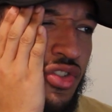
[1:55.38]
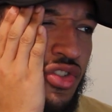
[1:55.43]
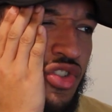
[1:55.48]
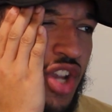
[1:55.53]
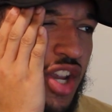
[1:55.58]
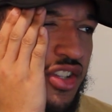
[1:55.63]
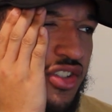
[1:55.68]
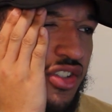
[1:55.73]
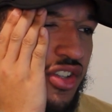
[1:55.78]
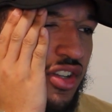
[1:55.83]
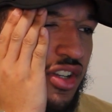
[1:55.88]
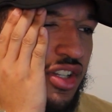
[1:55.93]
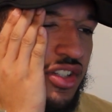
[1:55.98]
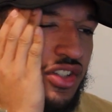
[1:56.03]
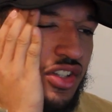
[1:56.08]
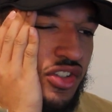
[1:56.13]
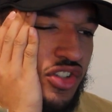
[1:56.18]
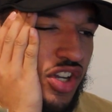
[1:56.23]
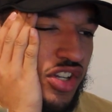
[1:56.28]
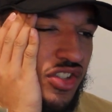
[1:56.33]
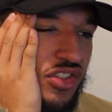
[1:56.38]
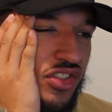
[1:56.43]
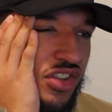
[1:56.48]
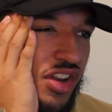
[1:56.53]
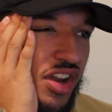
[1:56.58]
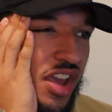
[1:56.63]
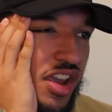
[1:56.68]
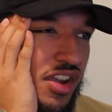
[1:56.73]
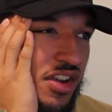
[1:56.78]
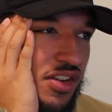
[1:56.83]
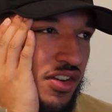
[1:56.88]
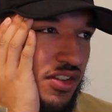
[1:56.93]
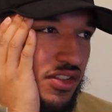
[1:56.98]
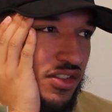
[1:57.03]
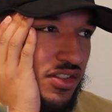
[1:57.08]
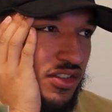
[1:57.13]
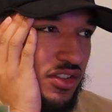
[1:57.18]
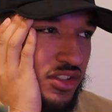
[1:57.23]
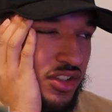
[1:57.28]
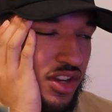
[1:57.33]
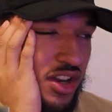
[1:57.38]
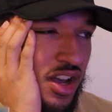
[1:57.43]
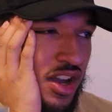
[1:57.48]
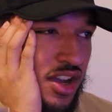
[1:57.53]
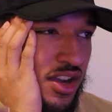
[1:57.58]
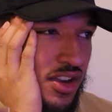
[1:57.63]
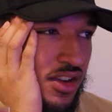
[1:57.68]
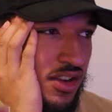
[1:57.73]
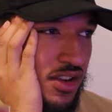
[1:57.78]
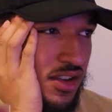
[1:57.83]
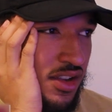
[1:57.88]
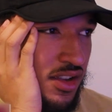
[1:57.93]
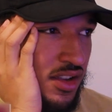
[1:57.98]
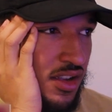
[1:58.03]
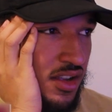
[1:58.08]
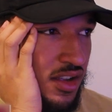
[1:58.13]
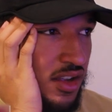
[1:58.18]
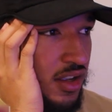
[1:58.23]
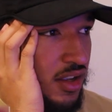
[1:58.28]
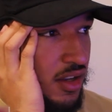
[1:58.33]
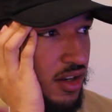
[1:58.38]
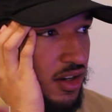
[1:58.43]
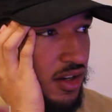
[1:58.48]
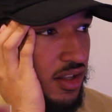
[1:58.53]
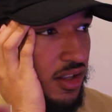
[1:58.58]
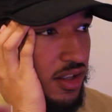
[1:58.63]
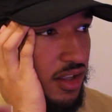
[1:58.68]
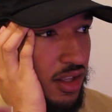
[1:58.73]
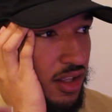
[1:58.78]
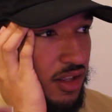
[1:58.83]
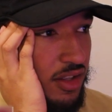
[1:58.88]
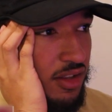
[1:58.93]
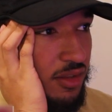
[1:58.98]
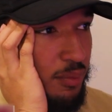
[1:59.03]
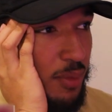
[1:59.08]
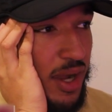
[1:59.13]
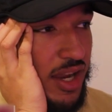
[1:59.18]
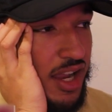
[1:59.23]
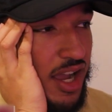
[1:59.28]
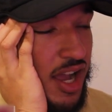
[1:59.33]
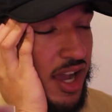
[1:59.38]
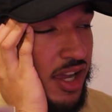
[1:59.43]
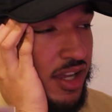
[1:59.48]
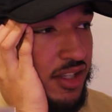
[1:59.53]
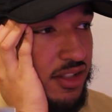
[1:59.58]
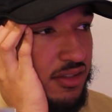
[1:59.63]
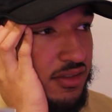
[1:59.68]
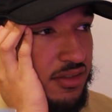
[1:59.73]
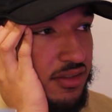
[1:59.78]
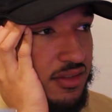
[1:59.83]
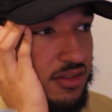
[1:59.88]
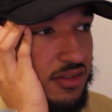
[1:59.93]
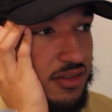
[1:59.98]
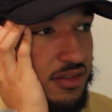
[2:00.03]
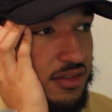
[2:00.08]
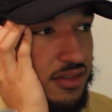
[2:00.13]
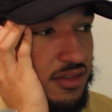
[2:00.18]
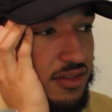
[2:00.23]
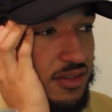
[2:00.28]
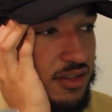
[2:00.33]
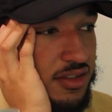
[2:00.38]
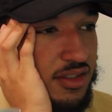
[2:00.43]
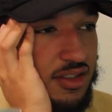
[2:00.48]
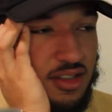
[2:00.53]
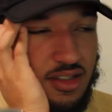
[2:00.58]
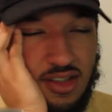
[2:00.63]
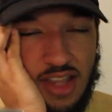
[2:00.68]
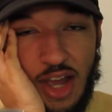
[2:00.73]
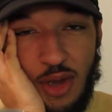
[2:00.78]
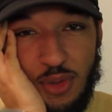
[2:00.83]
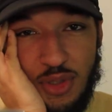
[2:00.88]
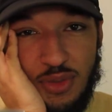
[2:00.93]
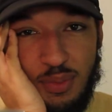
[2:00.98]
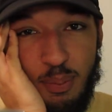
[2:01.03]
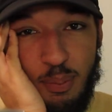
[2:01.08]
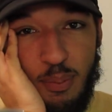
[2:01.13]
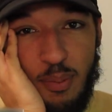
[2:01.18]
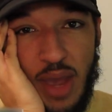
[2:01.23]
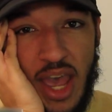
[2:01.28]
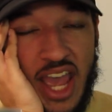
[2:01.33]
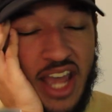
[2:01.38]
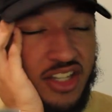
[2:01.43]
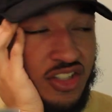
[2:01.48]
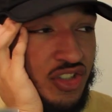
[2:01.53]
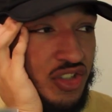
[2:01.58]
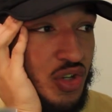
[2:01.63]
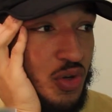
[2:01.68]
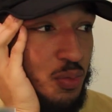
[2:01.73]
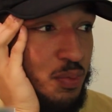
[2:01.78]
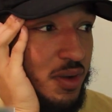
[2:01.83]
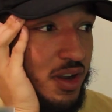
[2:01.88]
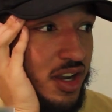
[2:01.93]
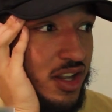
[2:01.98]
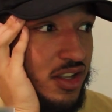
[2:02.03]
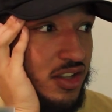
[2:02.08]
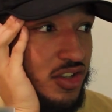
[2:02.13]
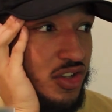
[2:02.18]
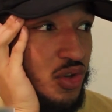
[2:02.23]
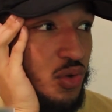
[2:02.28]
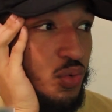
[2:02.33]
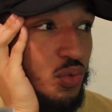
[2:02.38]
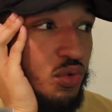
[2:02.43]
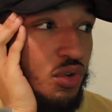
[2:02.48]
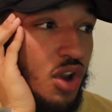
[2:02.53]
Jason, is it Jason Denayer or Denayer? My guy, that was mad stupid. You